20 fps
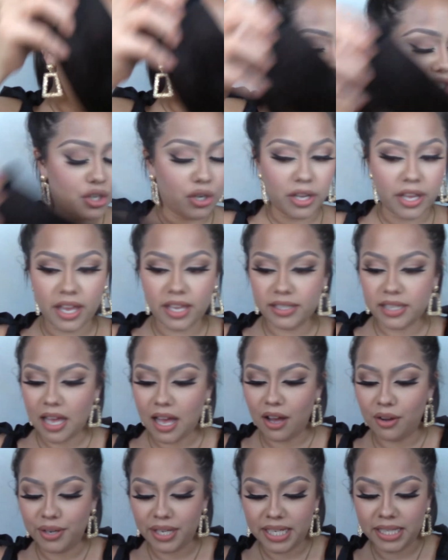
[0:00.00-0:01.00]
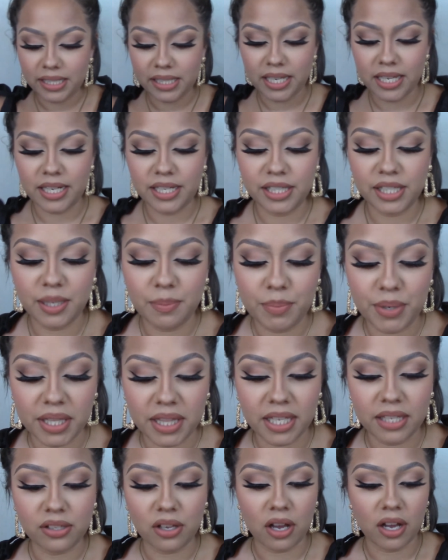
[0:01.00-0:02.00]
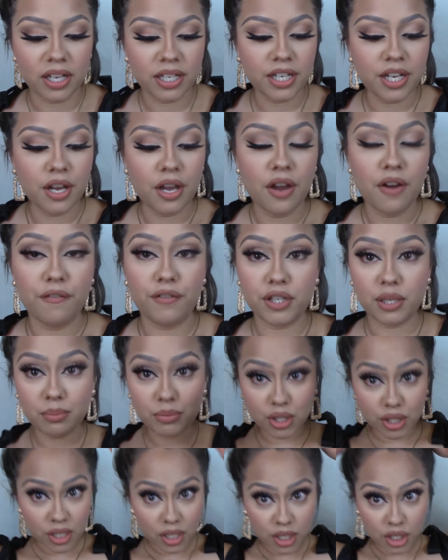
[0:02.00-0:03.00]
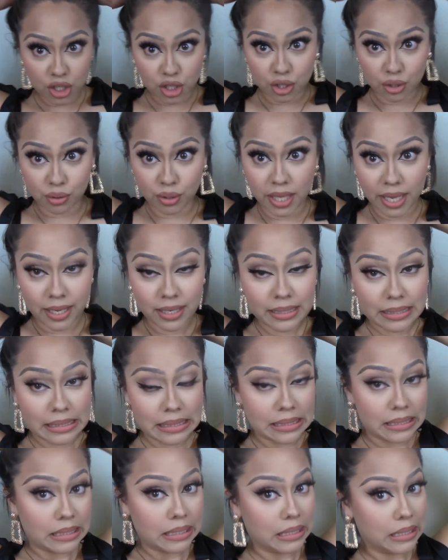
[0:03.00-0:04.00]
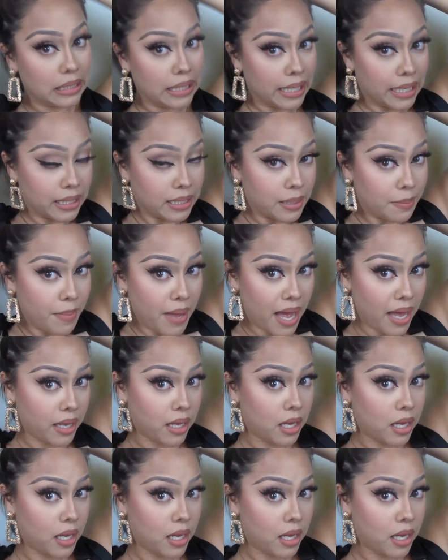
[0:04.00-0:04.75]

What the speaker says: show you guys how easy it is to put these on. First, I'm just going to do like a slicked back